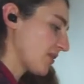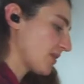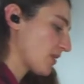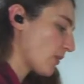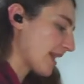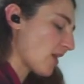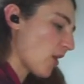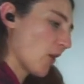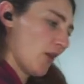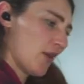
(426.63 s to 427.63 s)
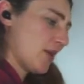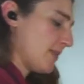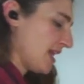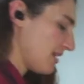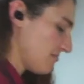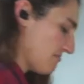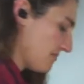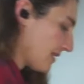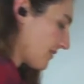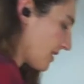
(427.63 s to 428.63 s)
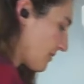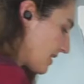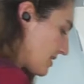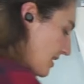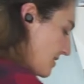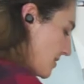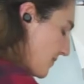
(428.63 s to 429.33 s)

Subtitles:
quite herby, if that makes sense.